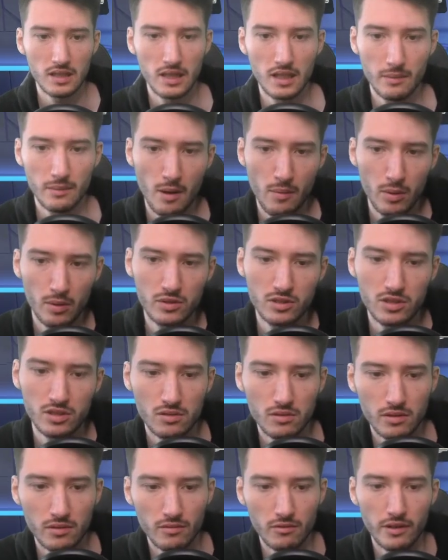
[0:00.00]
Like my opponent's just
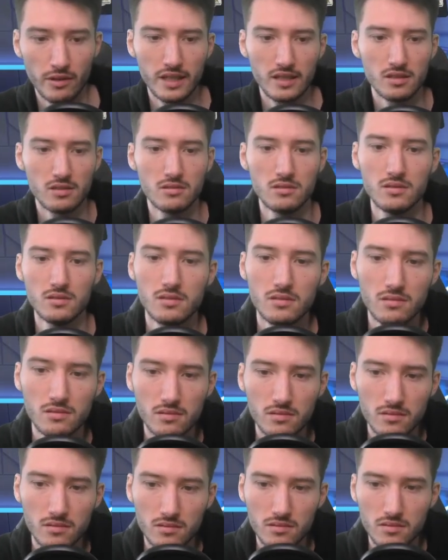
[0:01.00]
doing way too
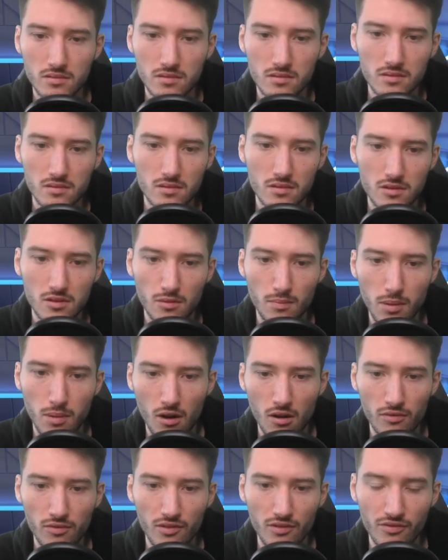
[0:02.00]

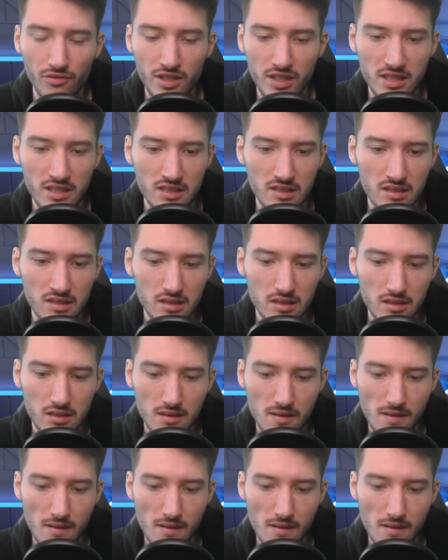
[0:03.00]
powerful things.